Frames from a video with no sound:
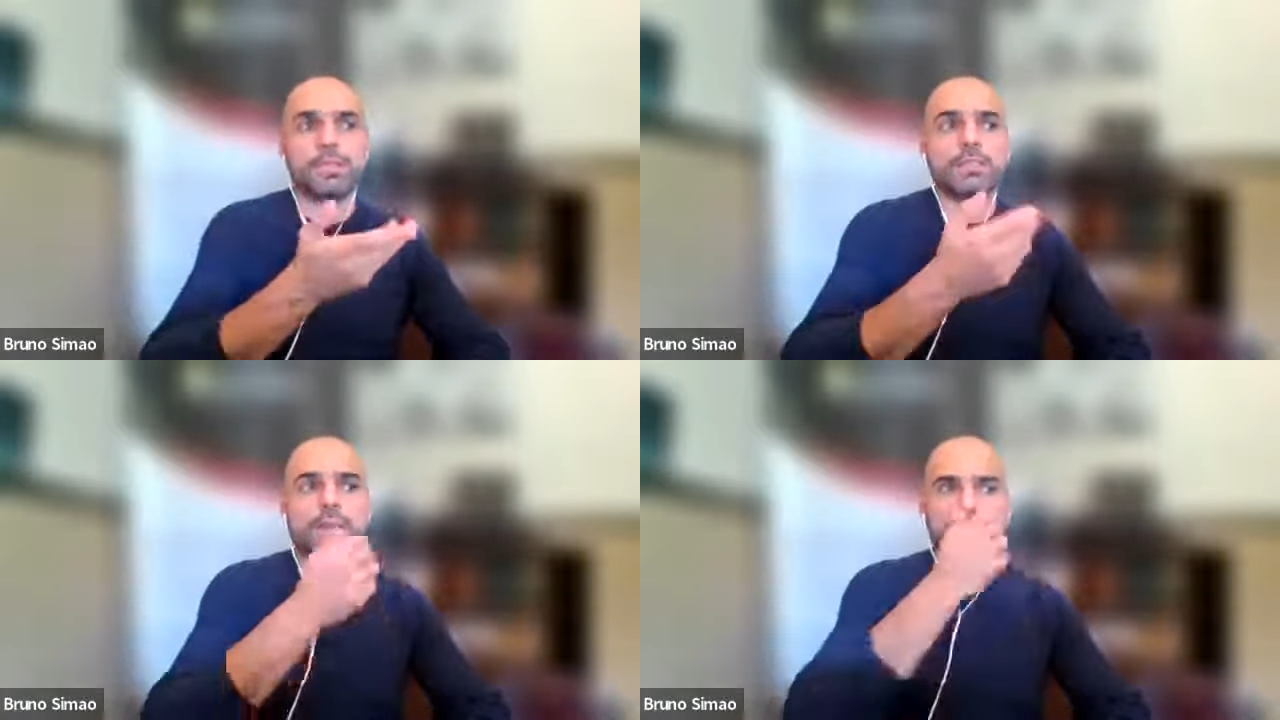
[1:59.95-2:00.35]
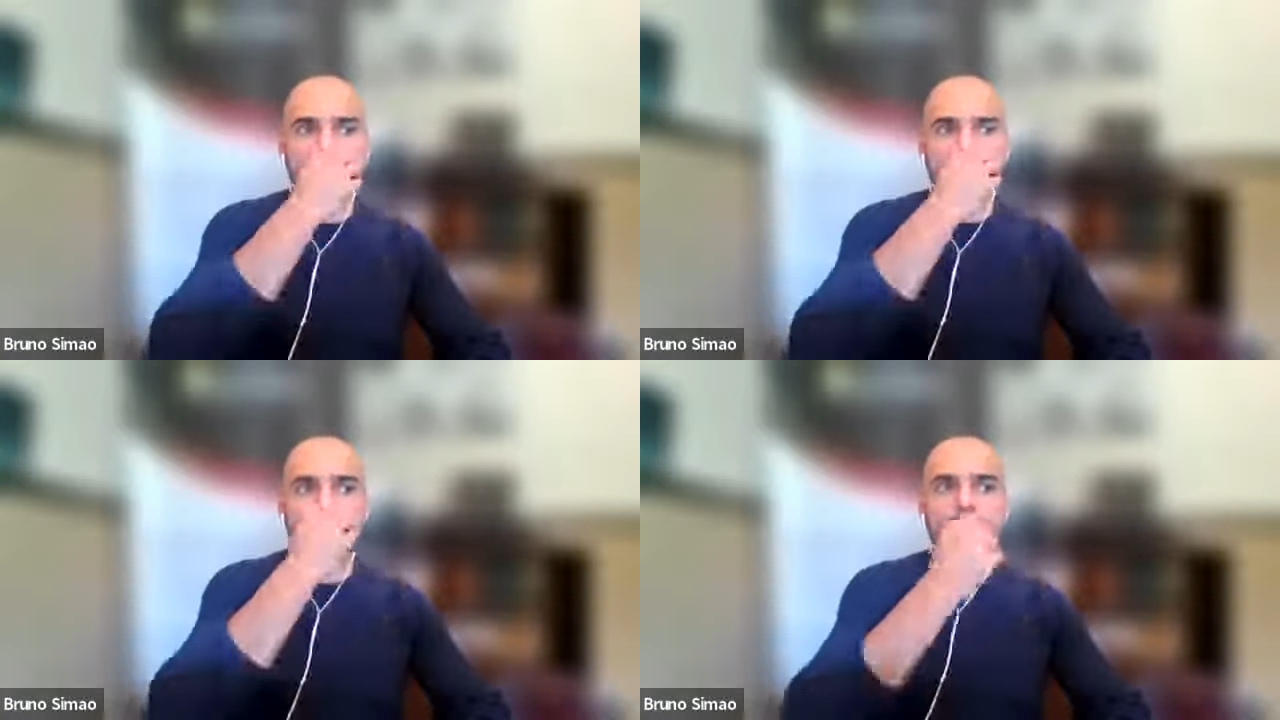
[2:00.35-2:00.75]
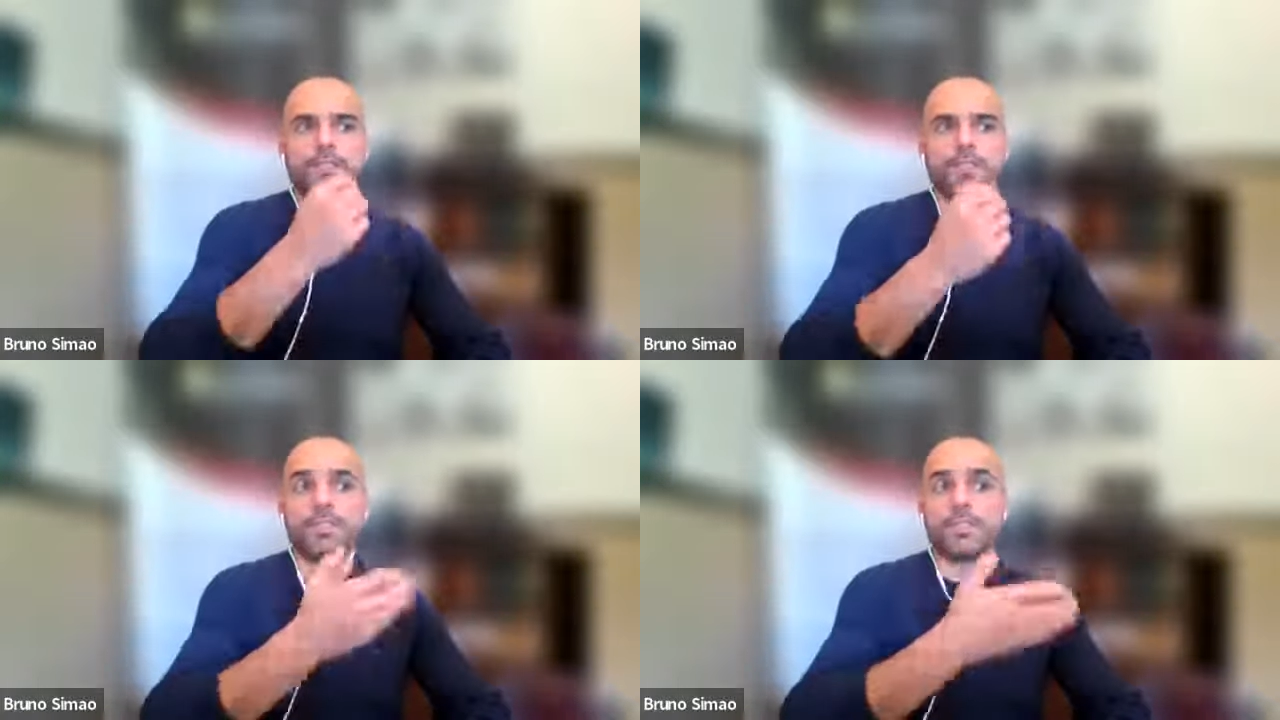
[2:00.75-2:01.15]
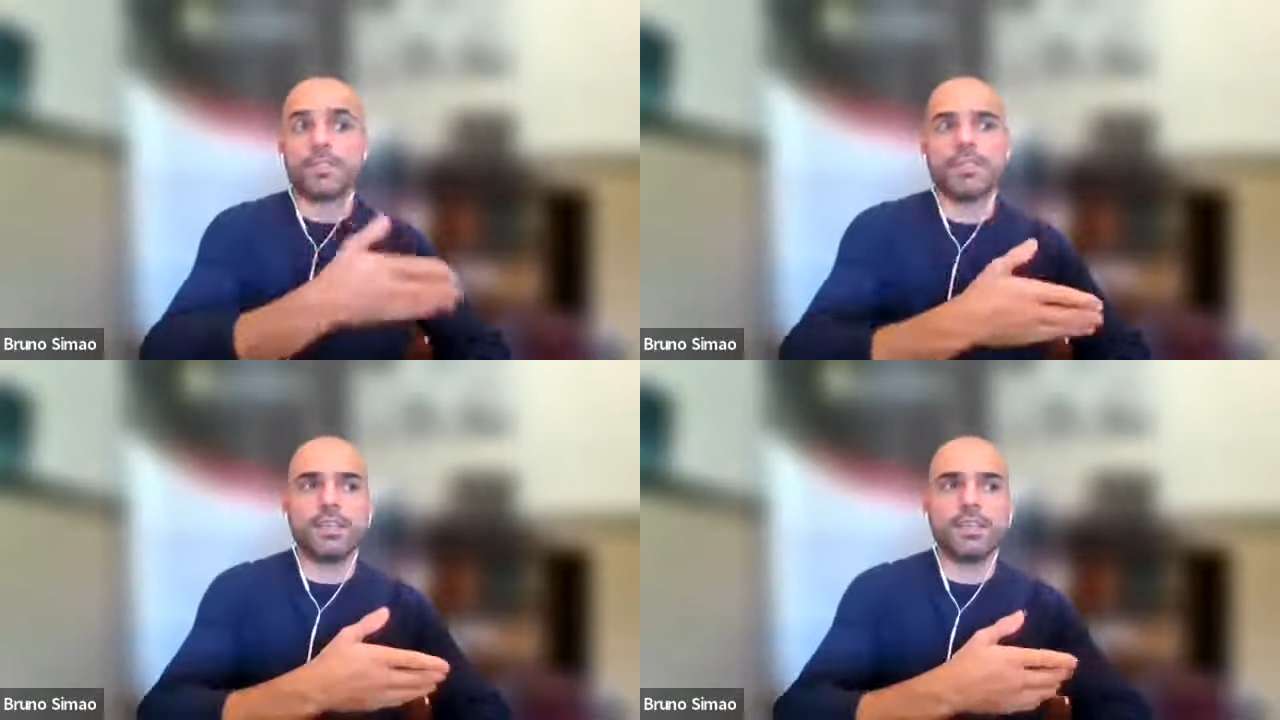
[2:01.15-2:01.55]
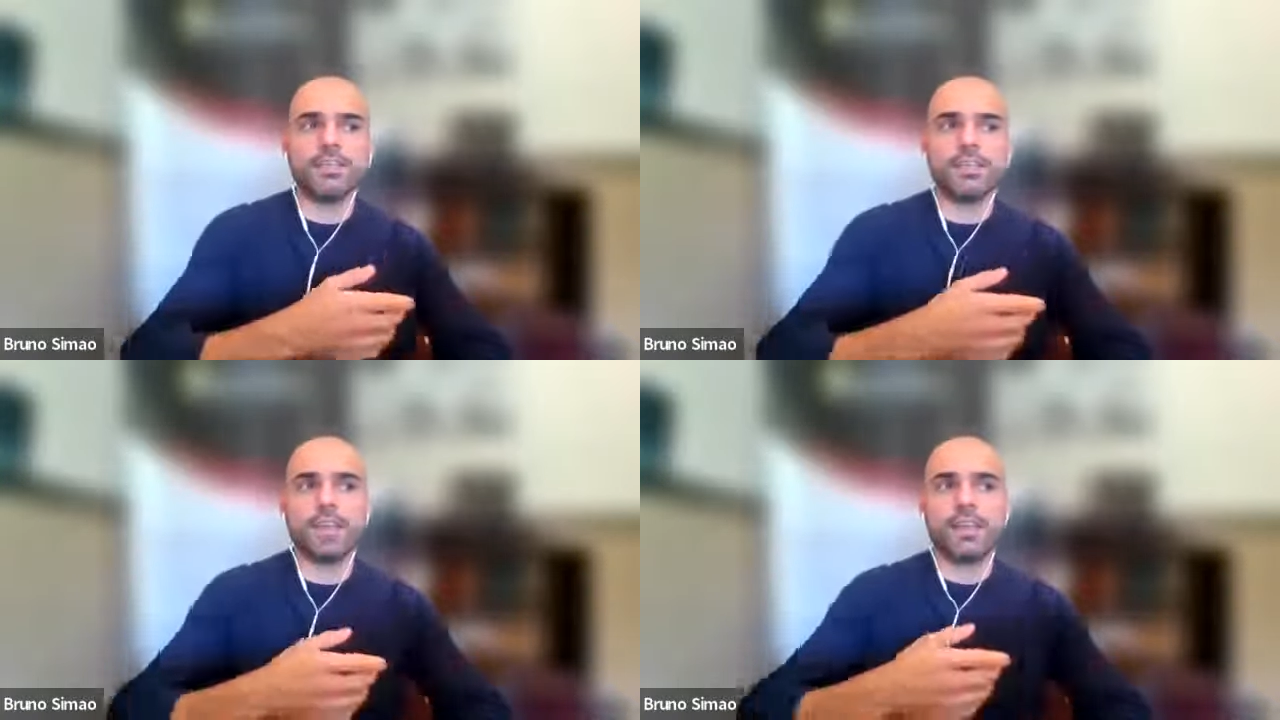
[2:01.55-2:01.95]
assumption is that it's a
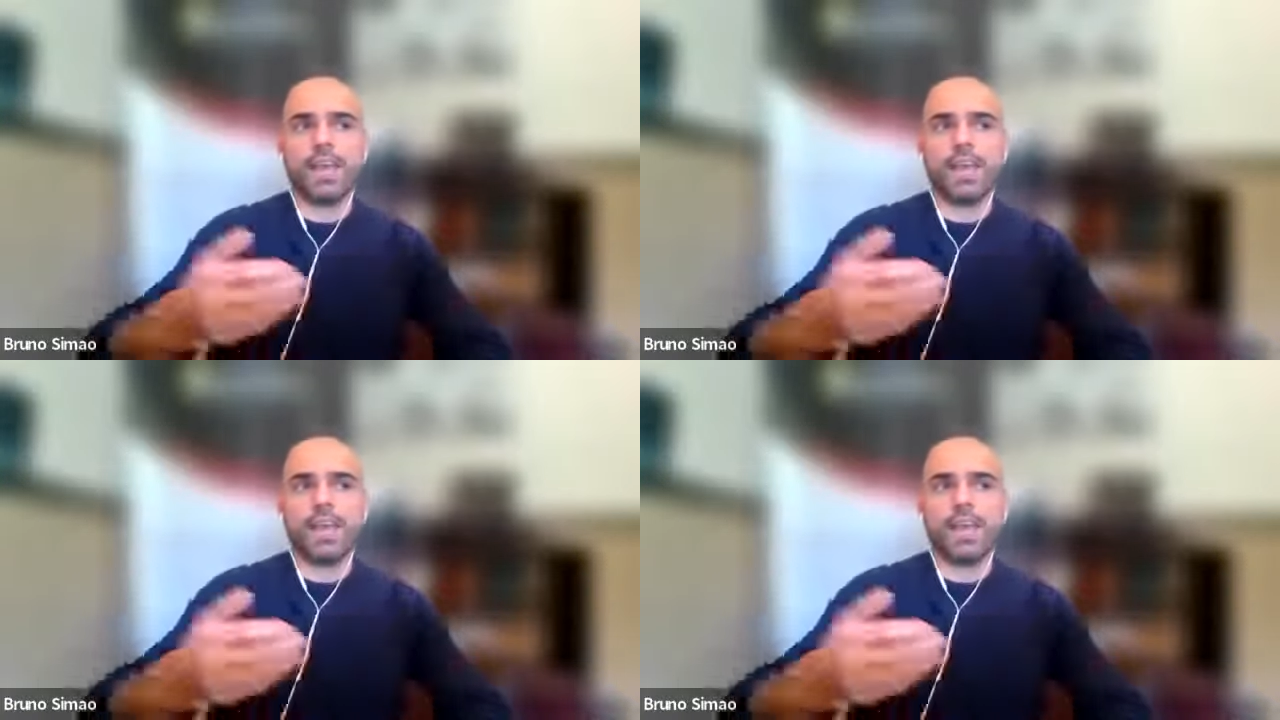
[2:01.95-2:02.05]
tenant,